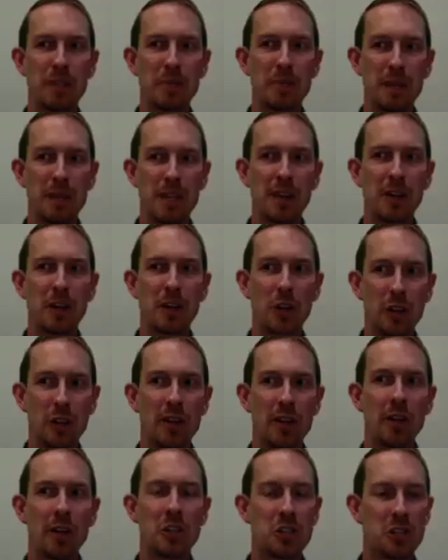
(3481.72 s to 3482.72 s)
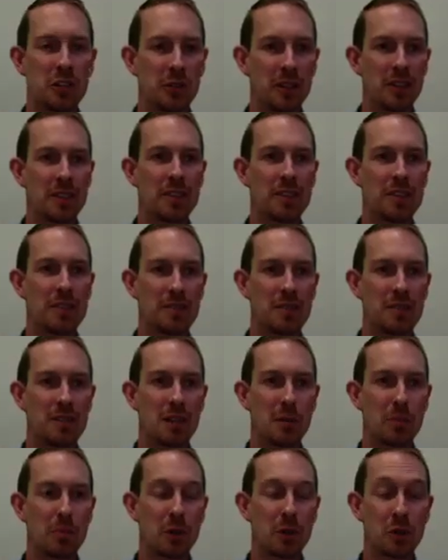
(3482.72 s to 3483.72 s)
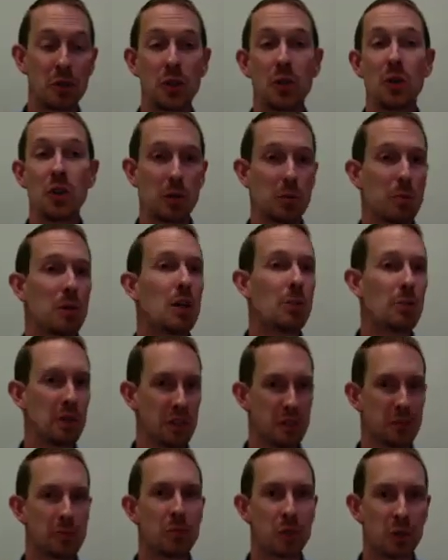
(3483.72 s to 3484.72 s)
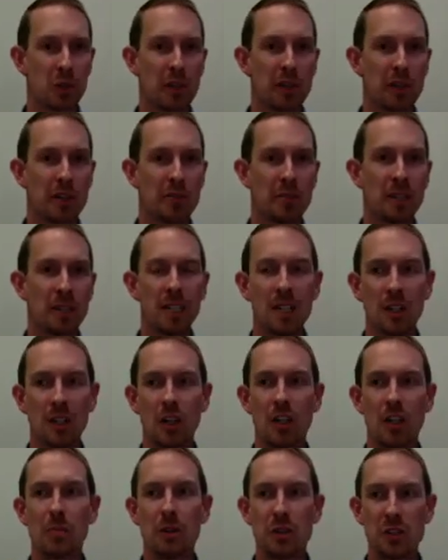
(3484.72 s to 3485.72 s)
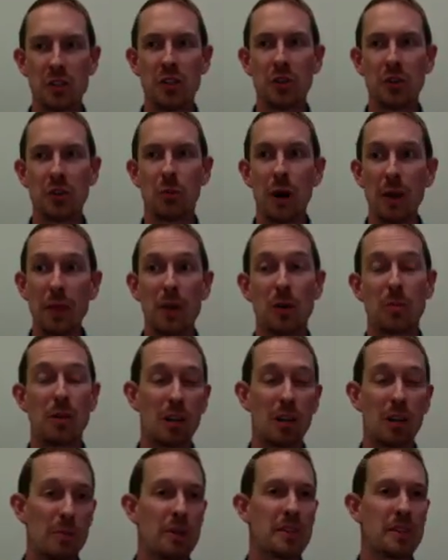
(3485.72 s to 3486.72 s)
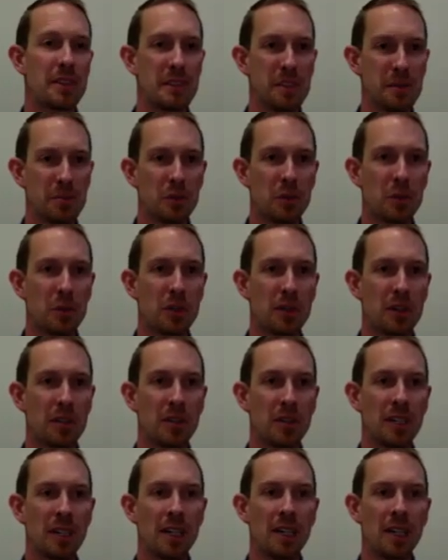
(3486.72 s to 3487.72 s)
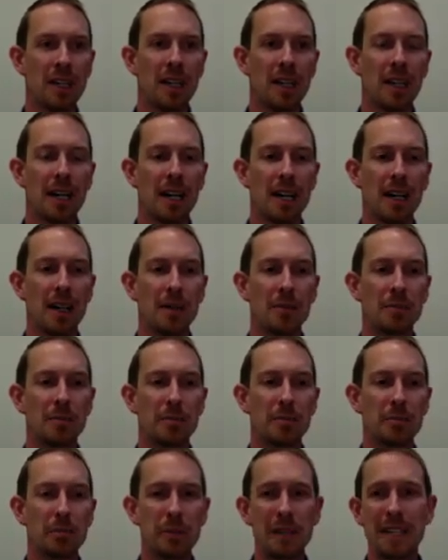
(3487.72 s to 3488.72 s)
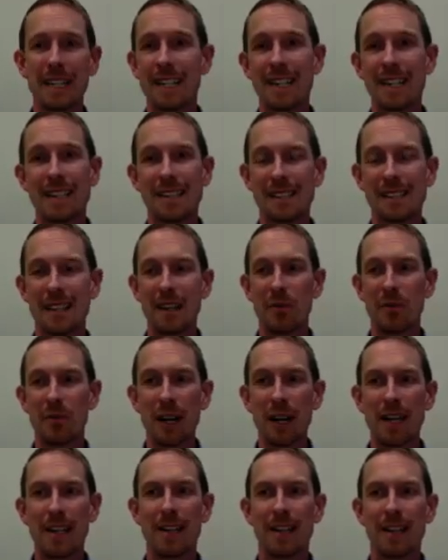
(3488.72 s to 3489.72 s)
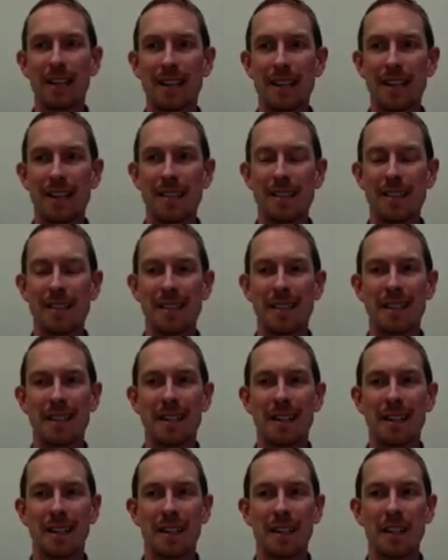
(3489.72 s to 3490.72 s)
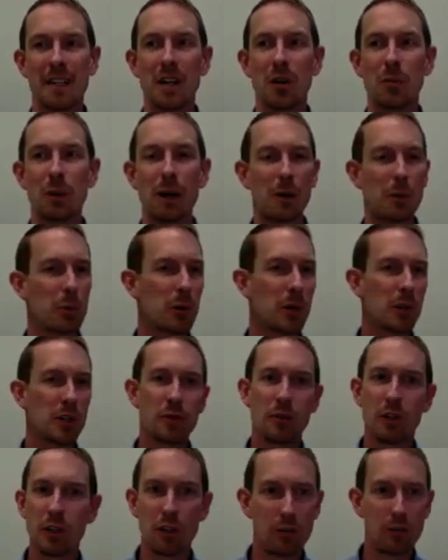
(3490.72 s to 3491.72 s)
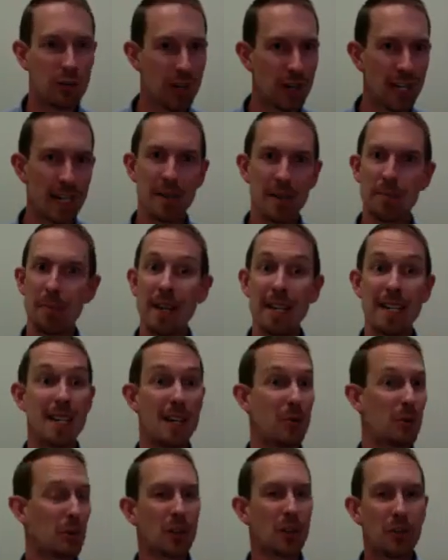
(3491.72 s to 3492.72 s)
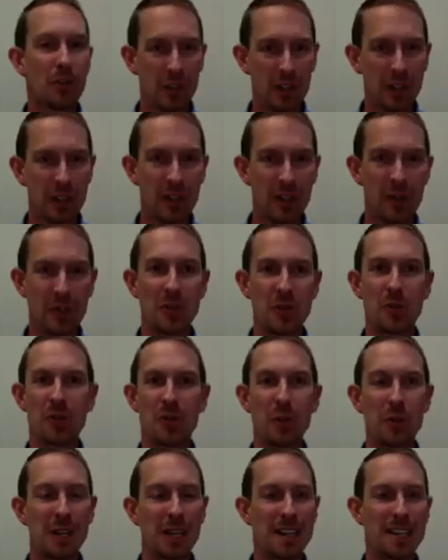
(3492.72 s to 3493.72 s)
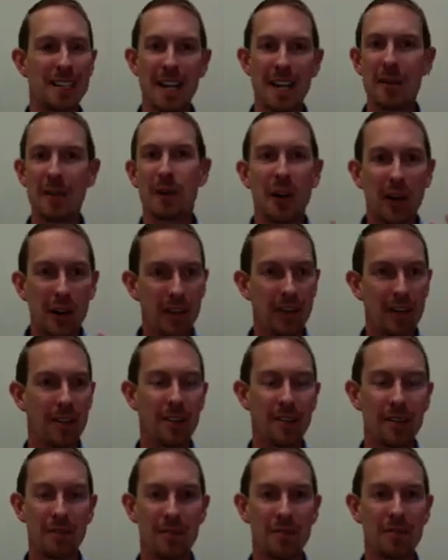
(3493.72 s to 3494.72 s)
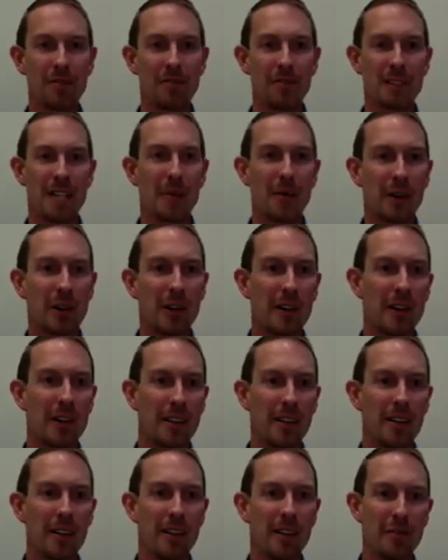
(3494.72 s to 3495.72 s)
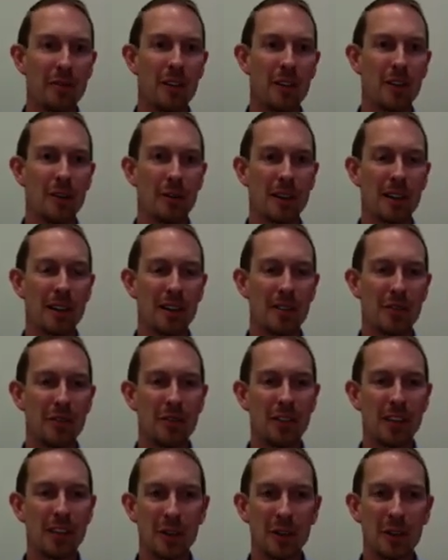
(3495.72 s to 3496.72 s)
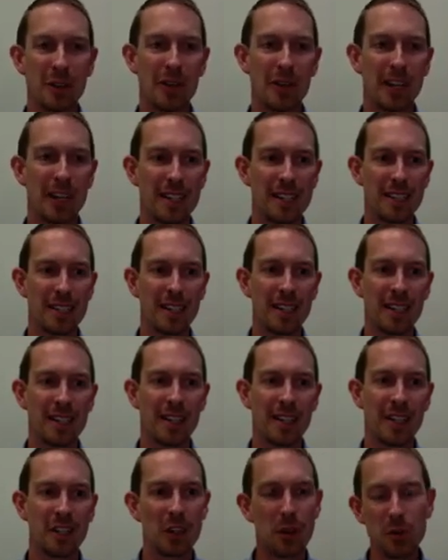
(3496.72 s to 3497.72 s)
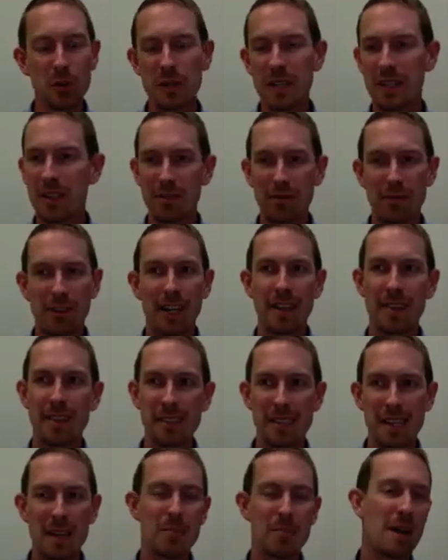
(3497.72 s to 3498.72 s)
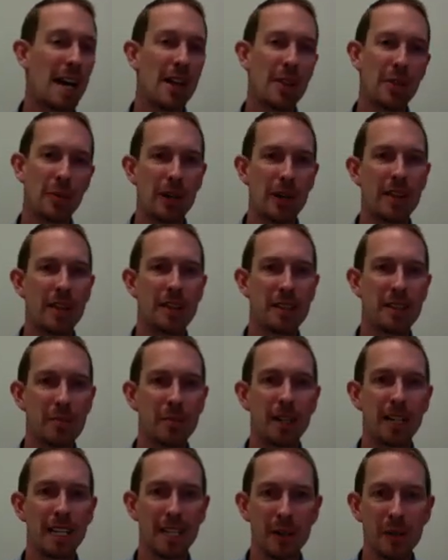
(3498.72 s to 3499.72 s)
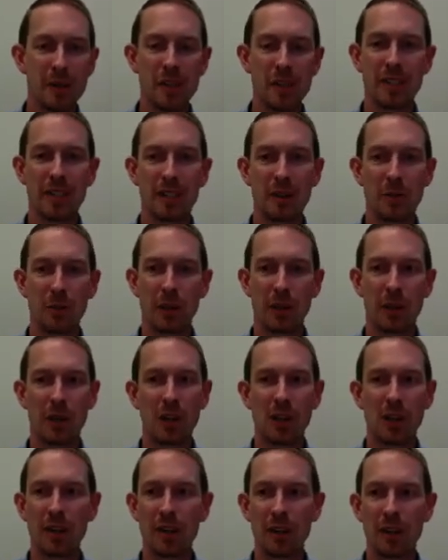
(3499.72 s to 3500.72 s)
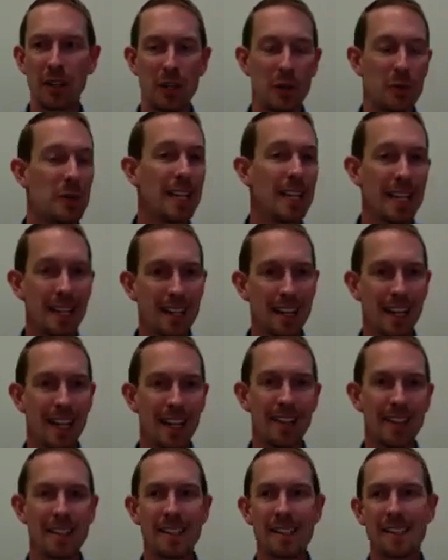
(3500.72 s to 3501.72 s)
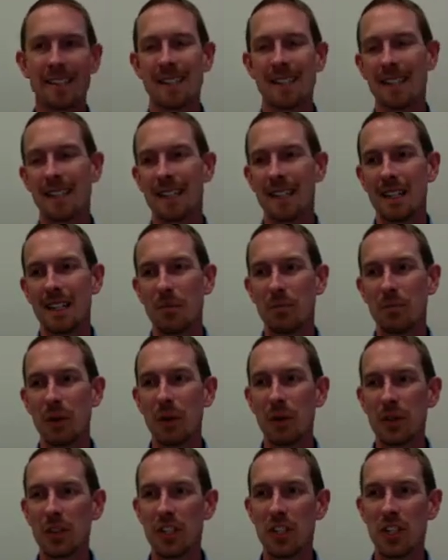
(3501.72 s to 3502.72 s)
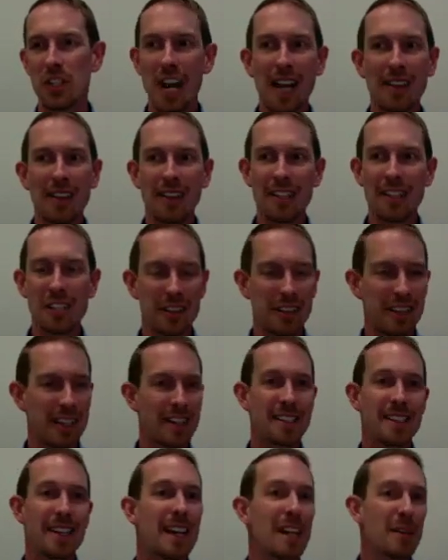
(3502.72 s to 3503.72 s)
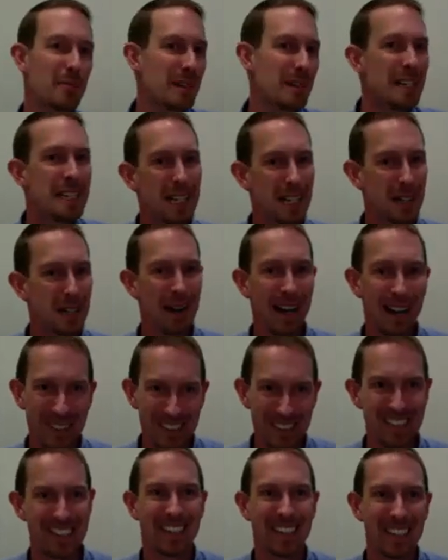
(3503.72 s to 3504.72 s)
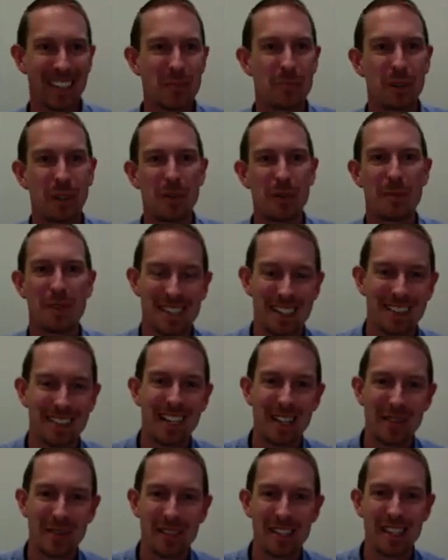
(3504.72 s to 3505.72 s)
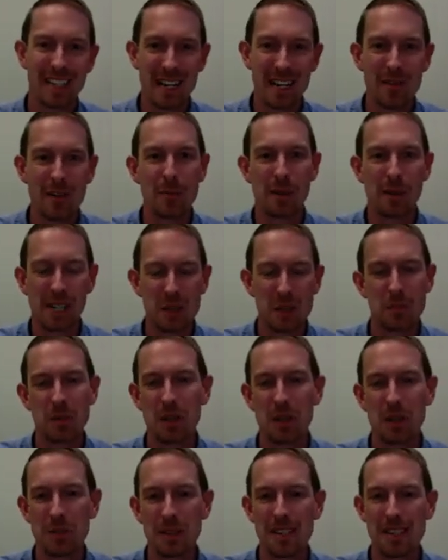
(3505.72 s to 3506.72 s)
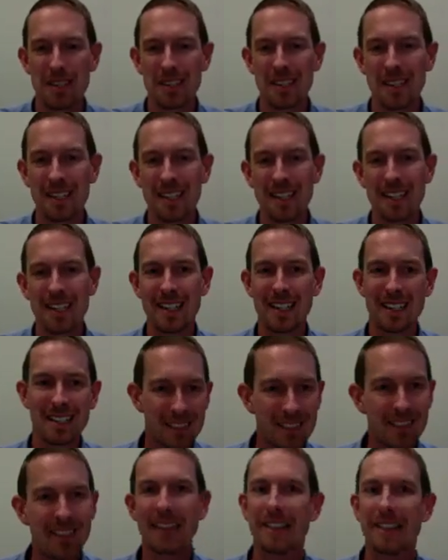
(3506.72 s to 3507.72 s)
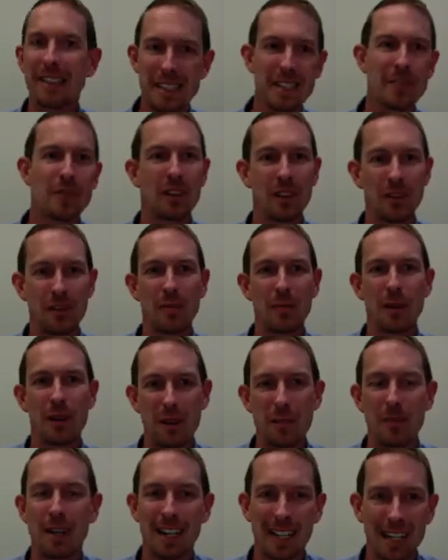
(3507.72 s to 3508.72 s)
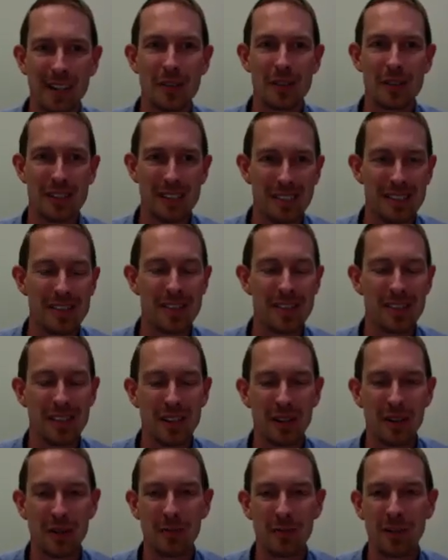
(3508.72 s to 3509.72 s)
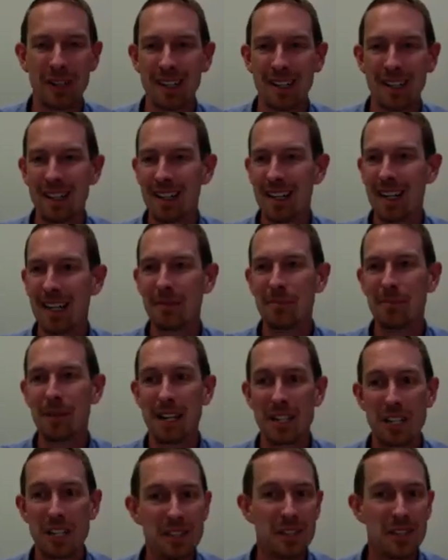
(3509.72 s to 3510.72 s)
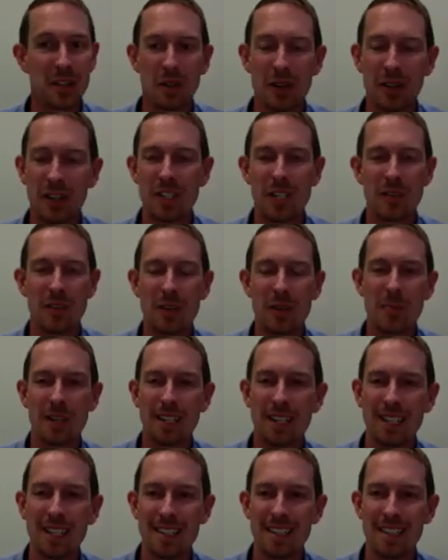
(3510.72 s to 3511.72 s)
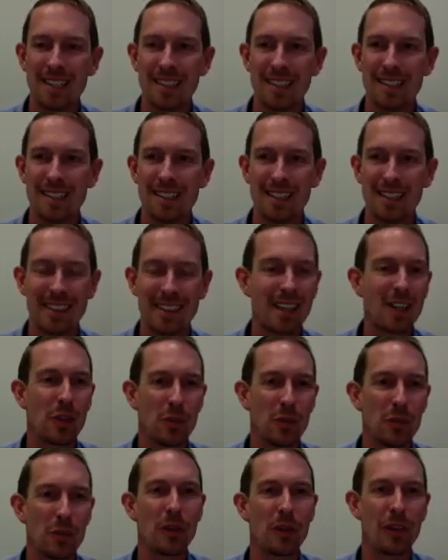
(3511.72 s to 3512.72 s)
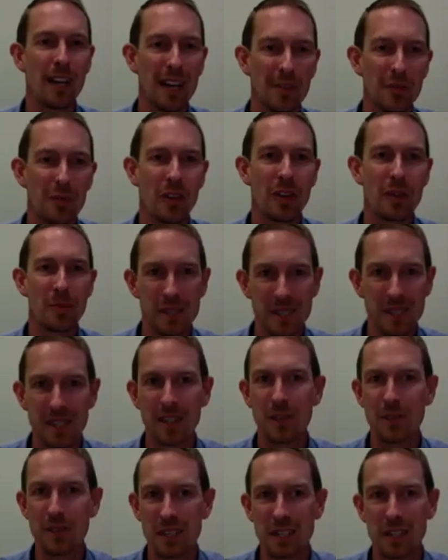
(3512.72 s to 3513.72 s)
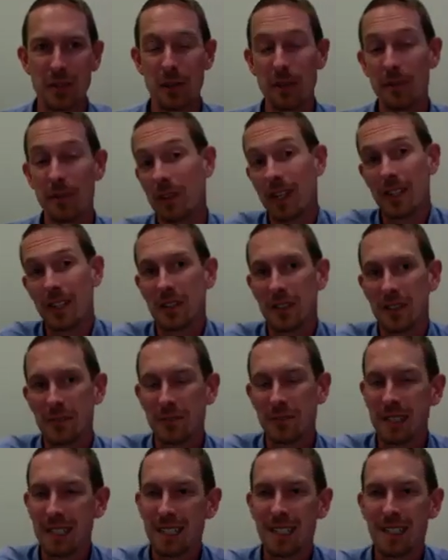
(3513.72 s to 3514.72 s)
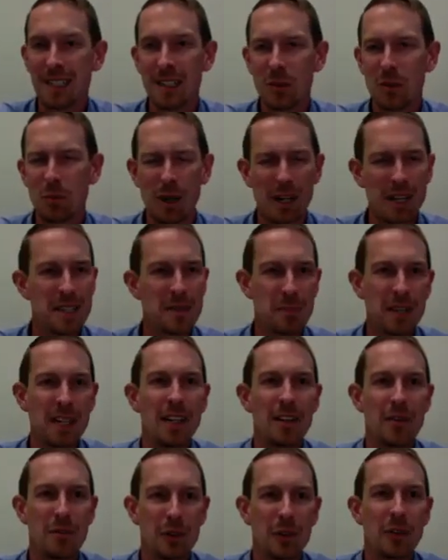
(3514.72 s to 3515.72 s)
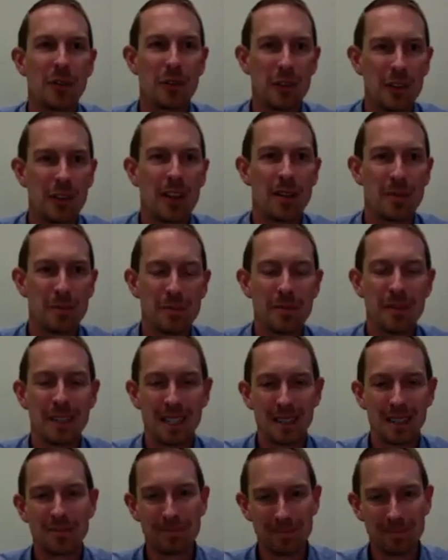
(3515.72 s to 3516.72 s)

to be encouraged to pursue their purpose more, or to pursue what their purpose is more, because they recognize, what worked for your friend may not work for you. So don't get downhearted if you feel that you didn't find the same pathway that somebody else did. We're all unique, and that's both the challenge and the excitement about studying purpose in life, is that everybody's purpose is slightly different from everybody else's. So I just encourage everybody to think through that for themselves and to reflect on what is meaningful for them. Yeah.